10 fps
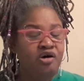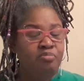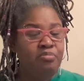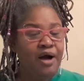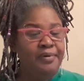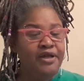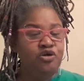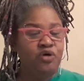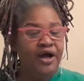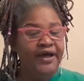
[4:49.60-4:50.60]

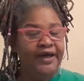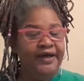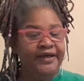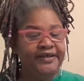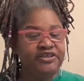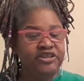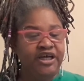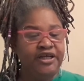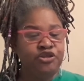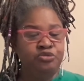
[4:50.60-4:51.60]
Babalu-aye is
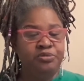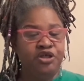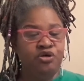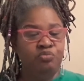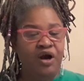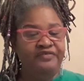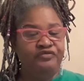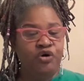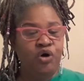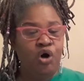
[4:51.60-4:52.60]
said to be the
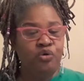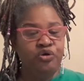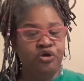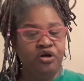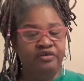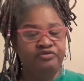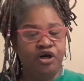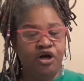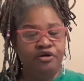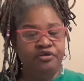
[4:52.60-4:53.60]
rightful owner of the
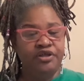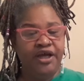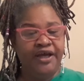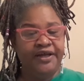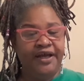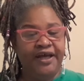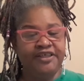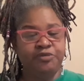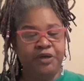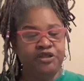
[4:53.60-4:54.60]
earth and a
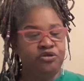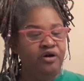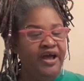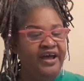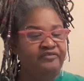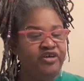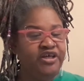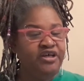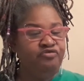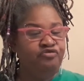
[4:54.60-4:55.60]
special
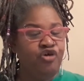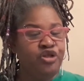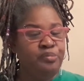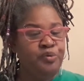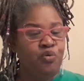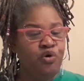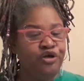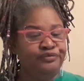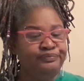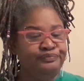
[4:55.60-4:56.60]
advocate for the
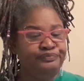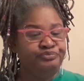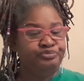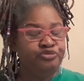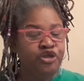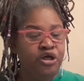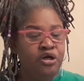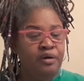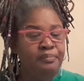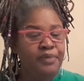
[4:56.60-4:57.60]
poor.
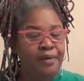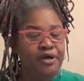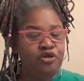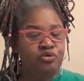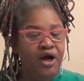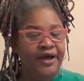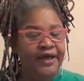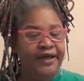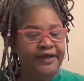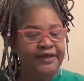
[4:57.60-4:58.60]

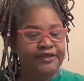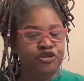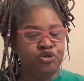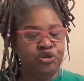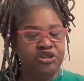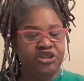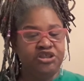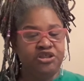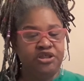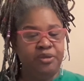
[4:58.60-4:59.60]
Babalu-aye is
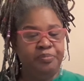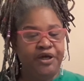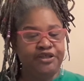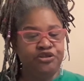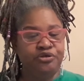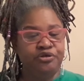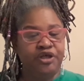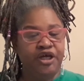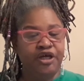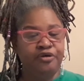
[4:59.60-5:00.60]
traditionally pictured
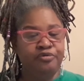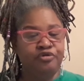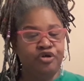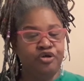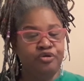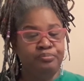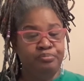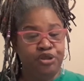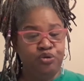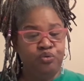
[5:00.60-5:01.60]
in
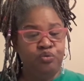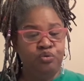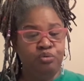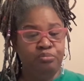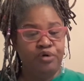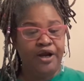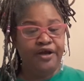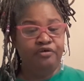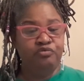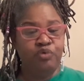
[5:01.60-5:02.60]
blue,
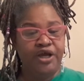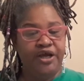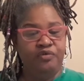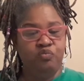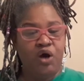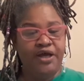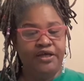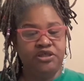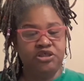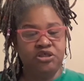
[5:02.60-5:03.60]
brown, red,
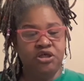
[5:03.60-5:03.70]
white,